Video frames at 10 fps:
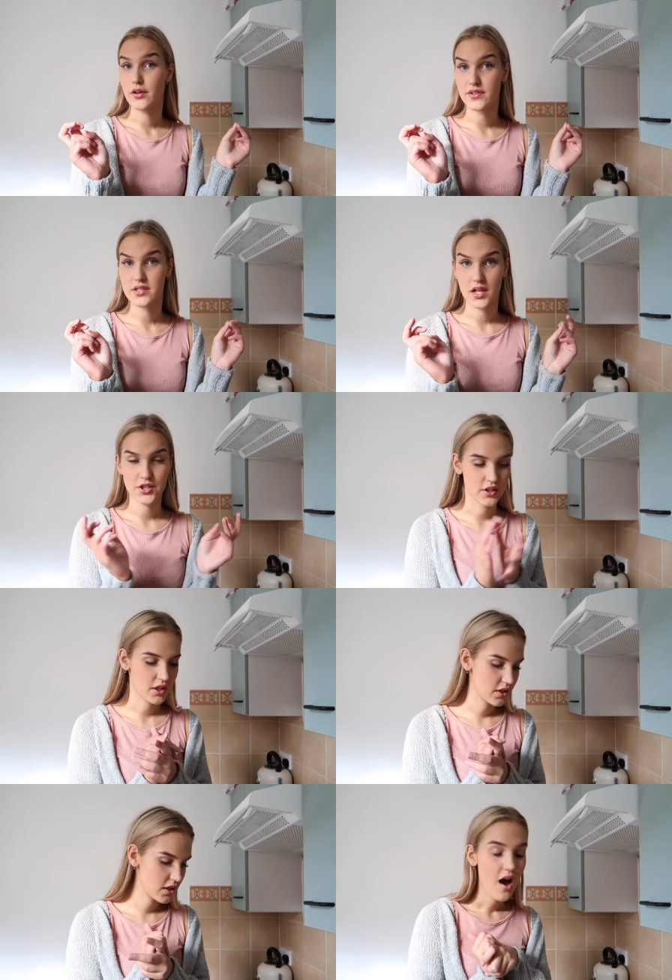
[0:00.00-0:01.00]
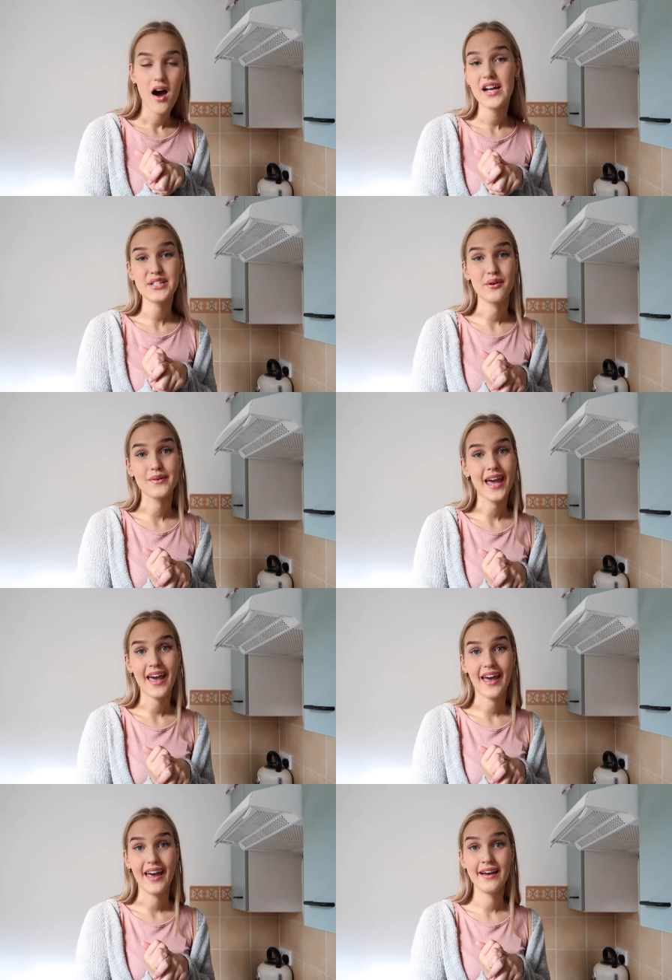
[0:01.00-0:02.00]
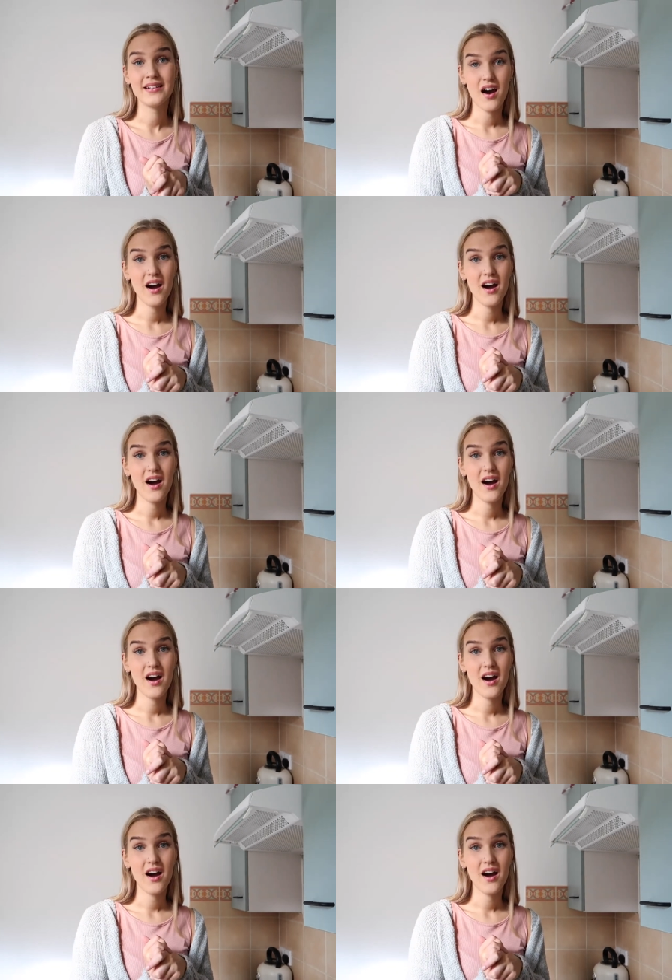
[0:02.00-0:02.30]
of discussion. I don't care.